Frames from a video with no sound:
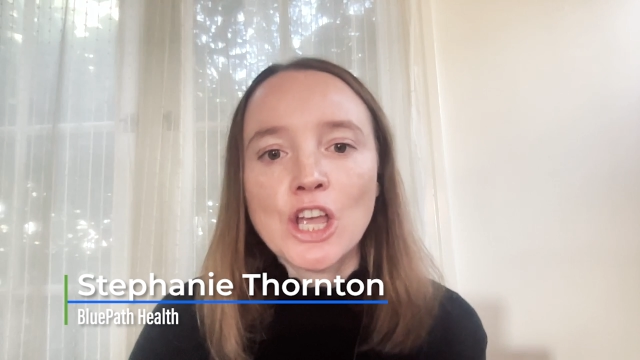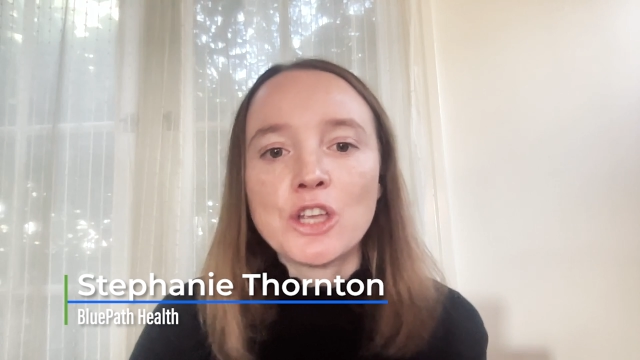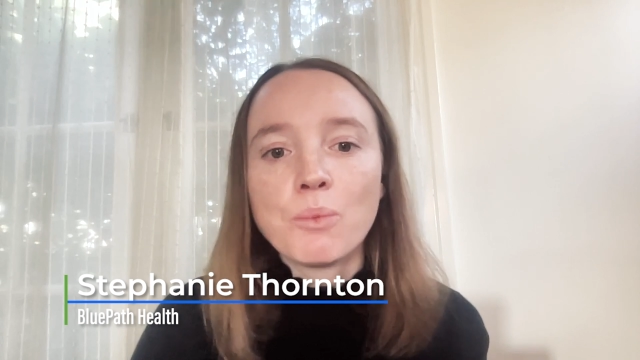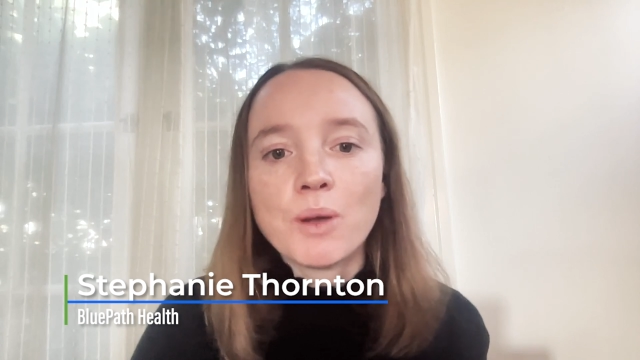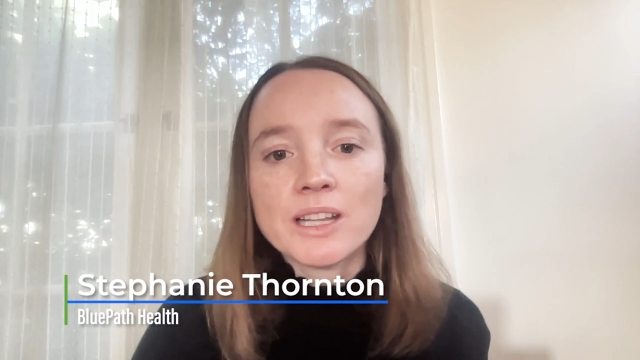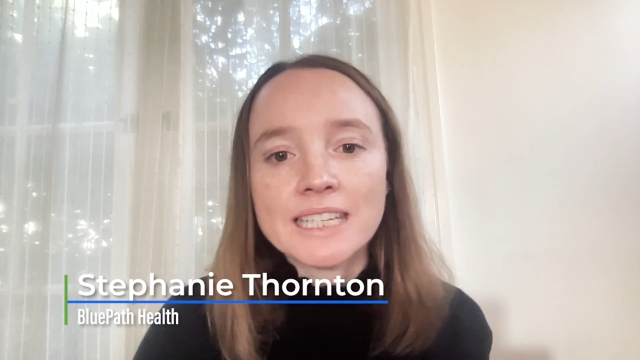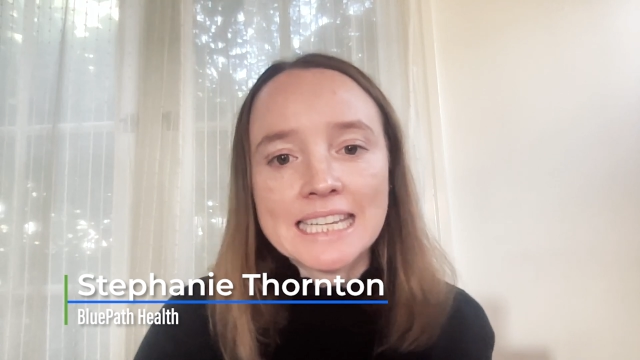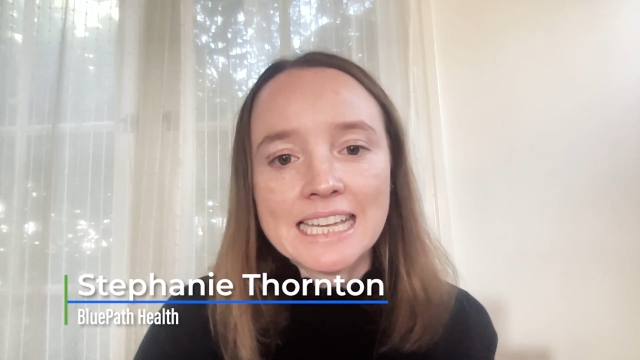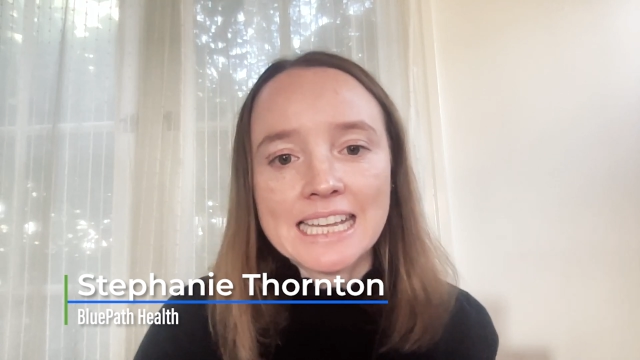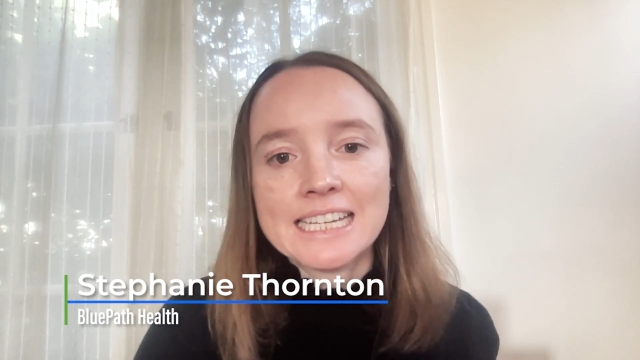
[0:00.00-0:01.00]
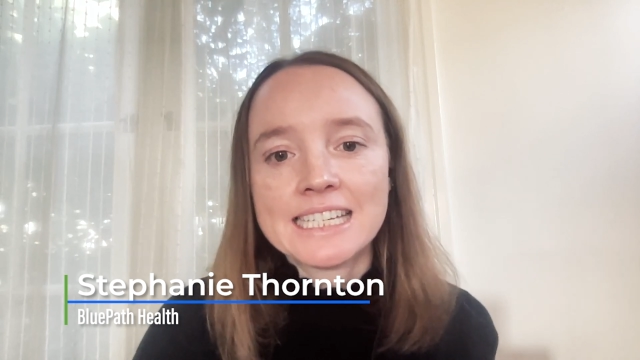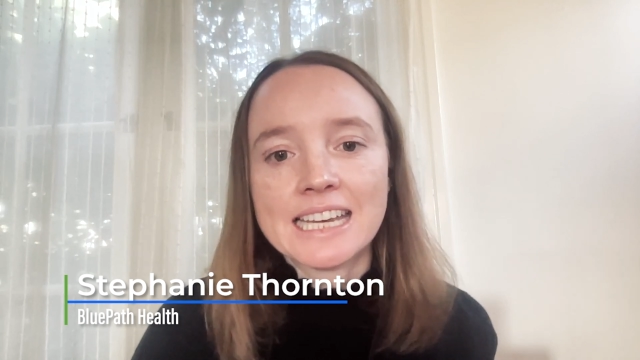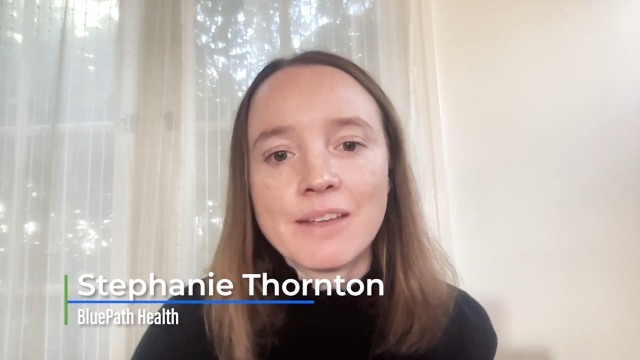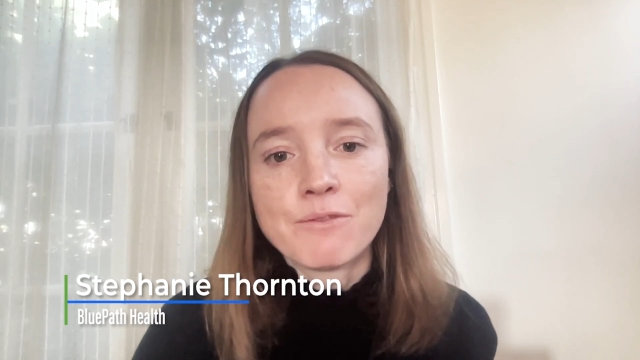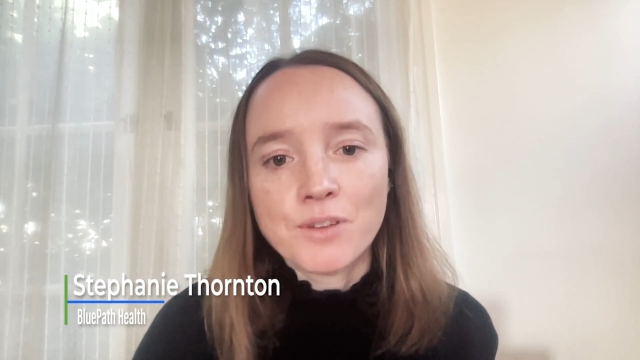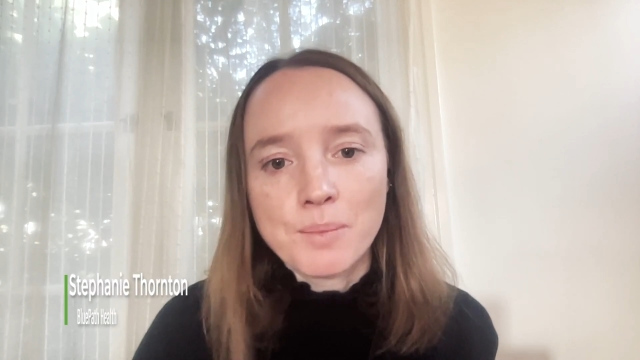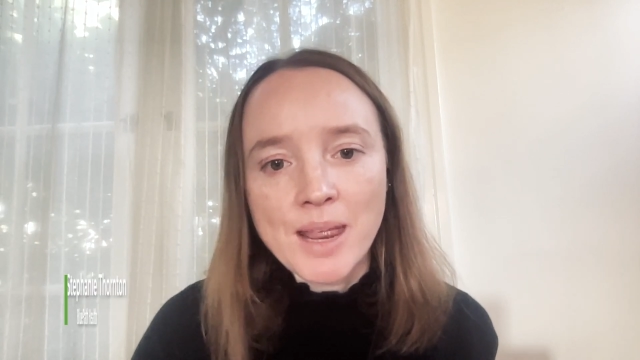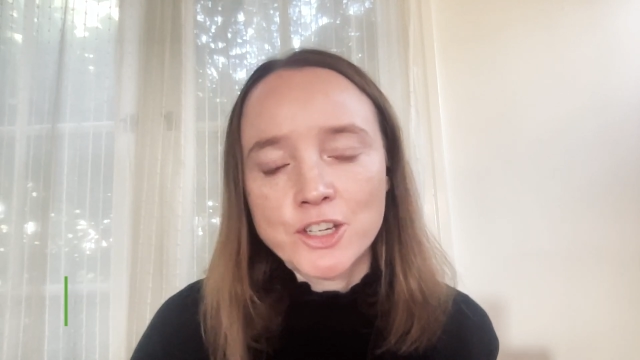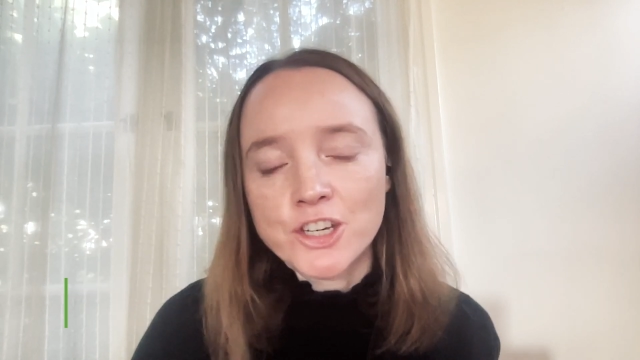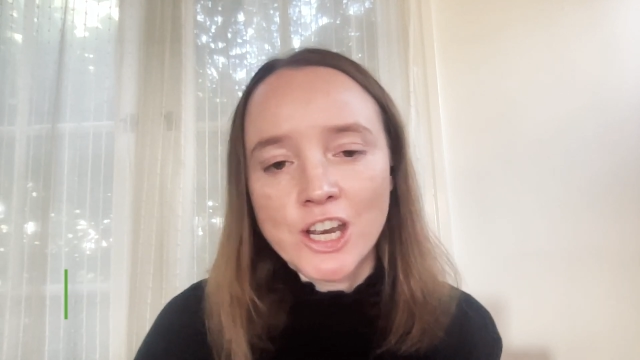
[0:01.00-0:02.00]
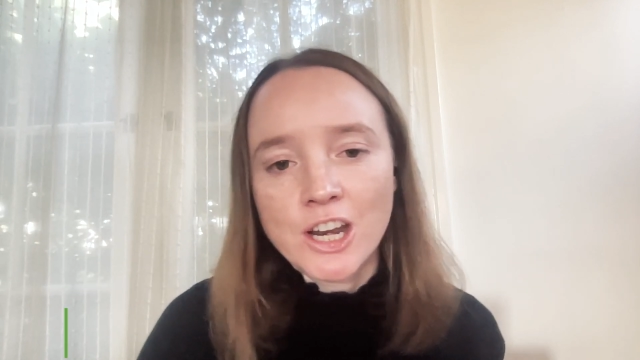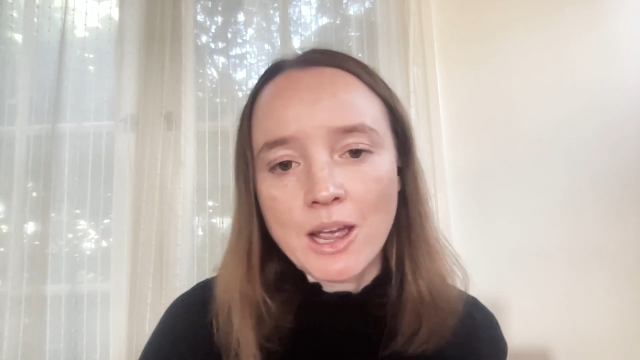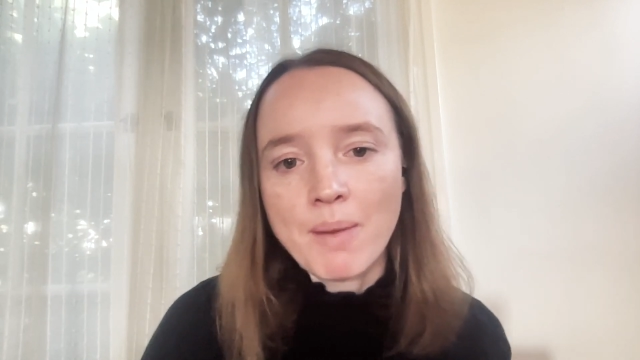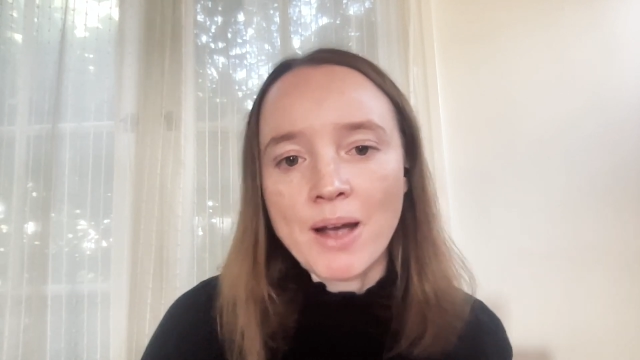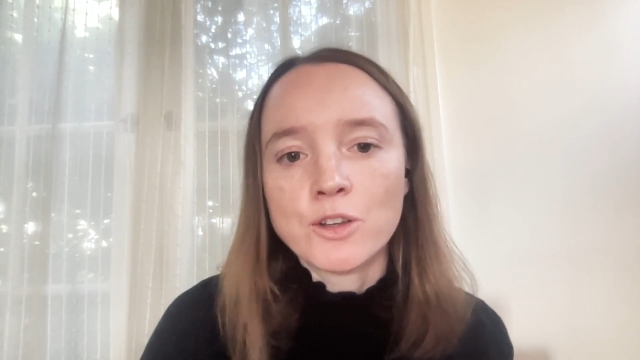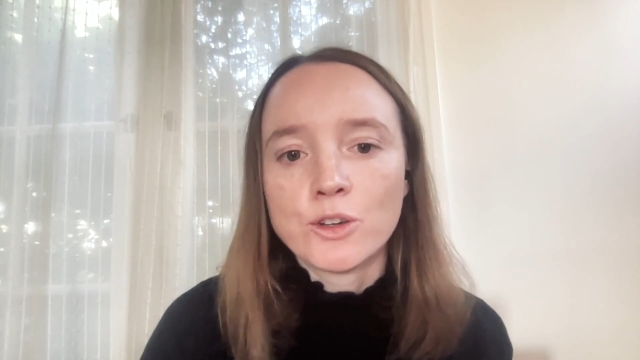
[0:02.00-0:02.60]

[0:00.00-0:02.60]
you will need information about